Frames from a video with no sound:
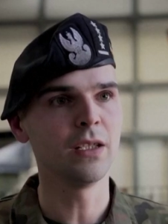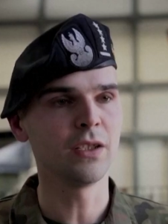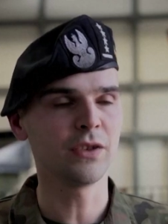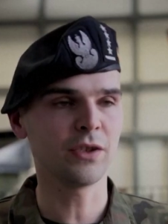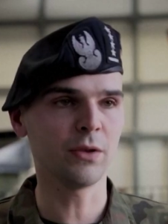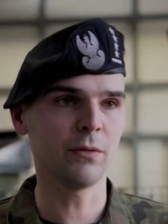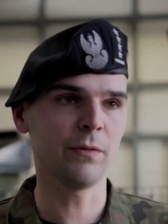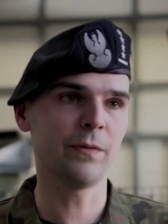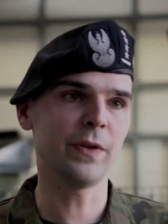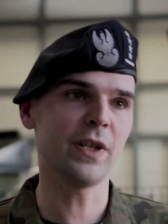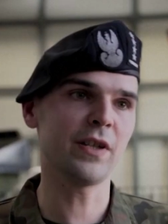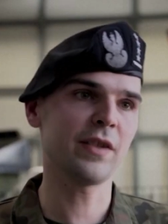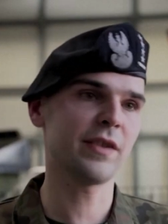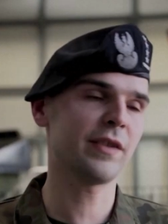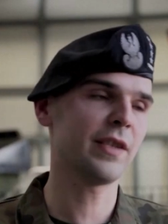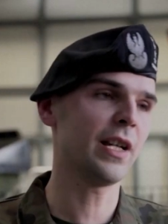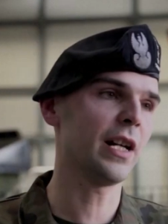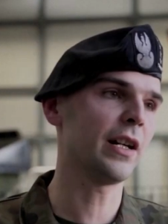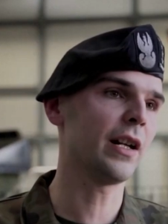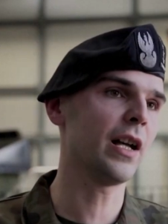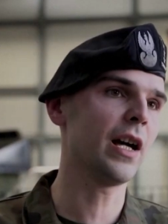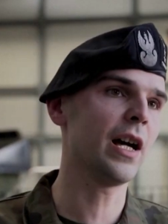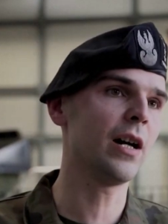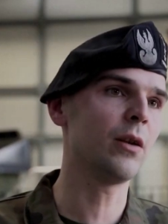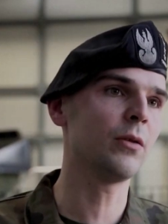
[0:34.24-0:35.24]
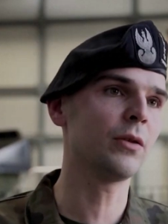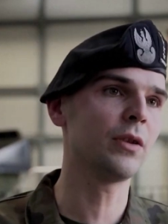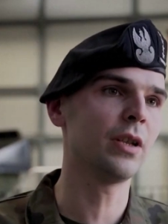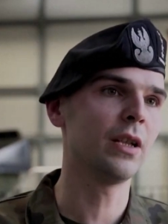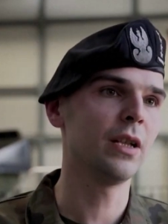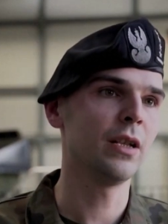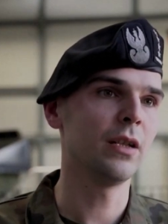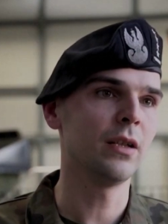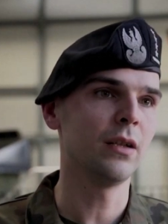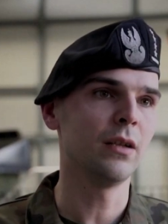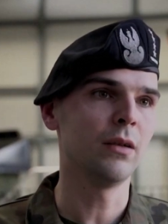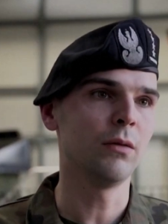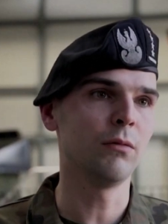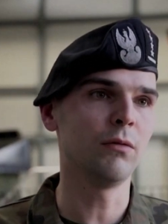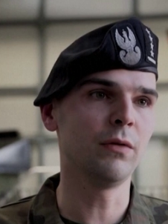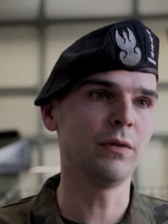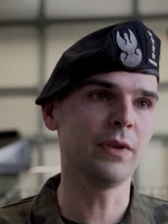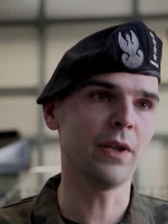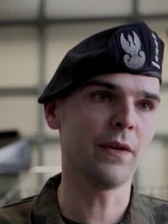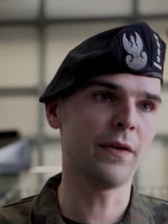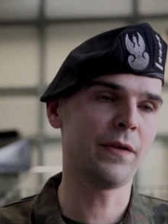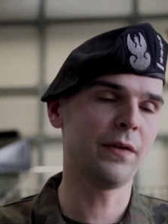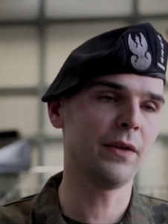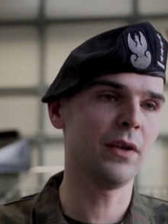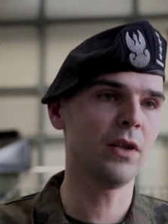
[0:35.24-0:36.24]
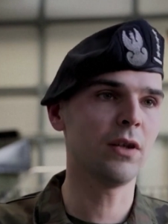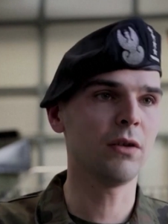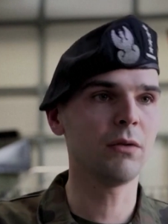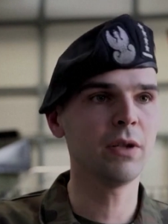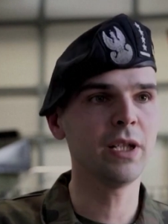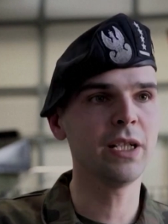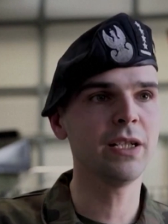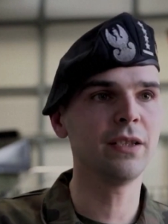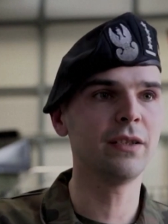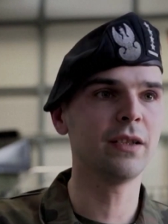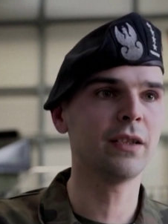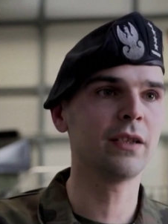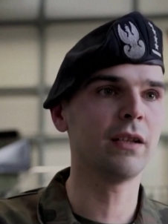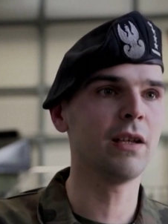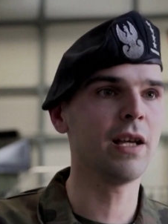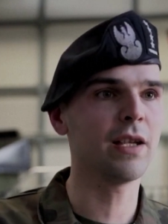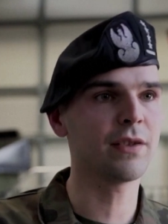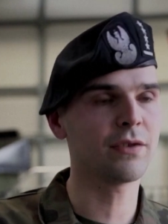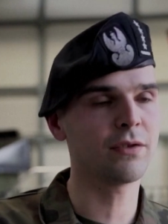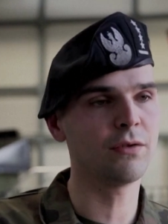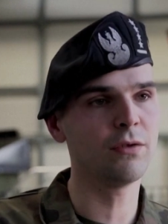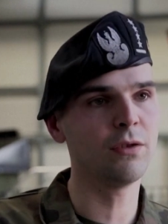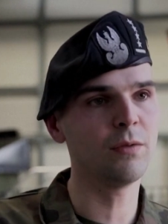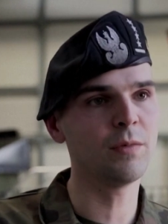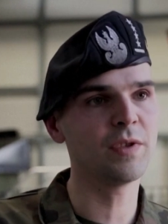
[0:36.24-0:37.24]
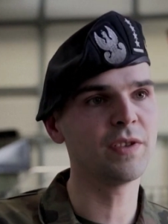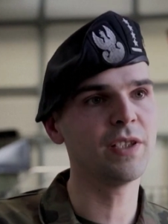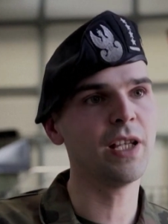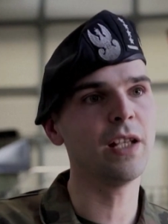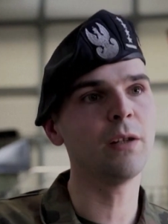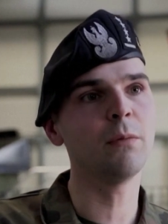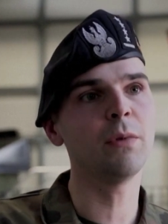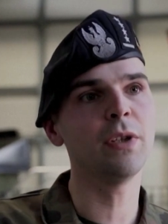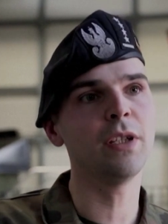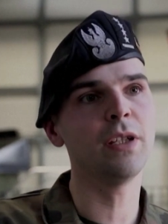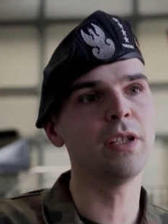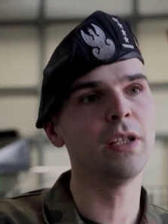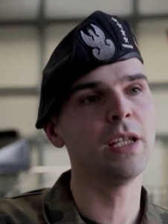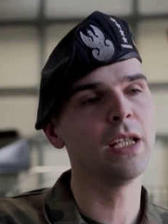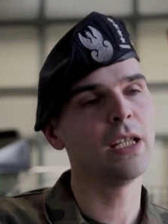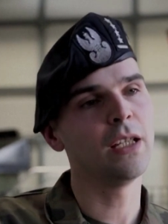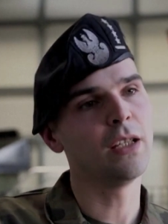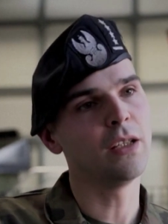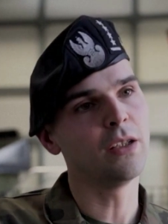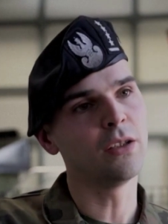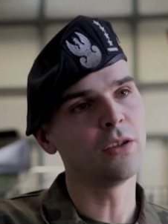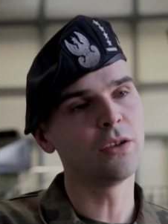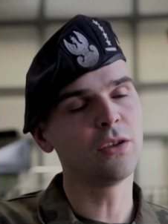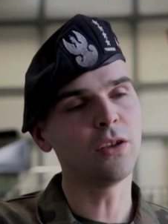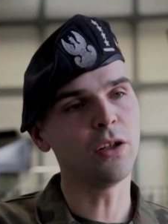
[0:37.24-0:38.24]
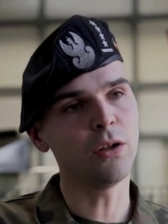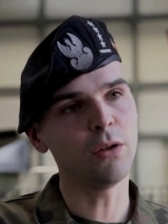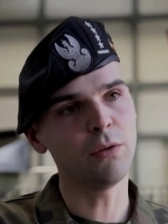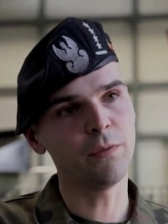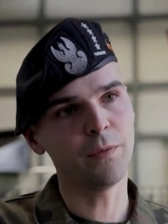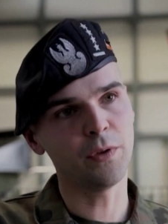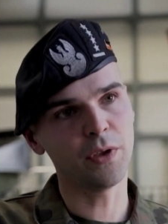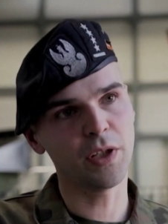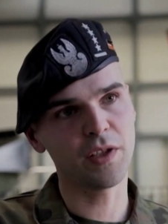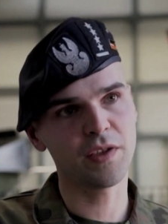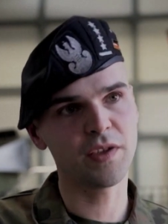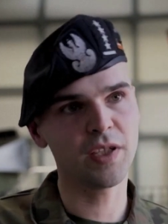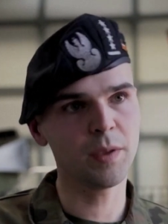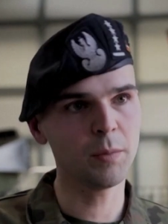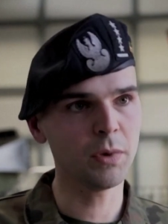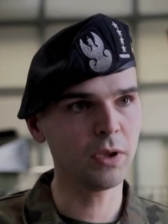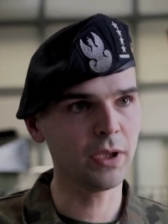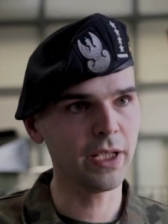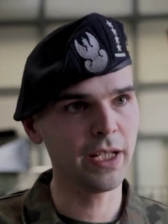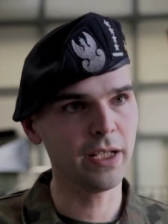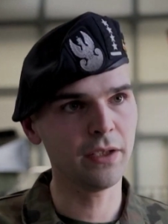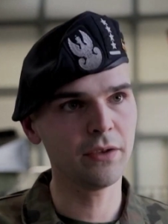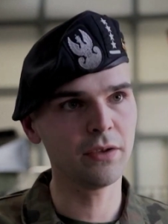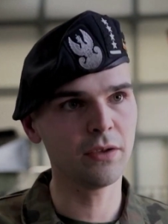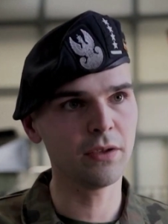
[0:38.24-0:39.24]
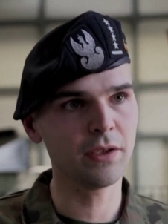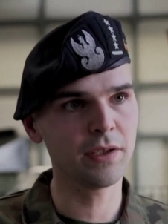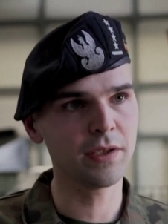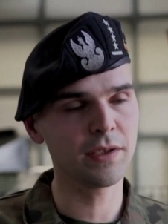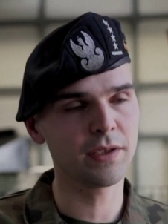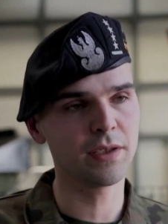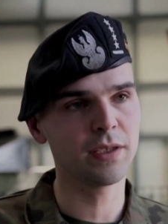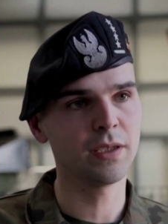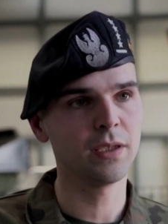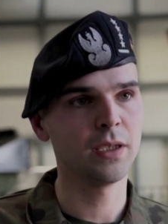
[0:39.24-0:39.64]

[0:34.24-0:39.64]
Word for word: So first start out with the theory in the classrooms, then we go for the simulators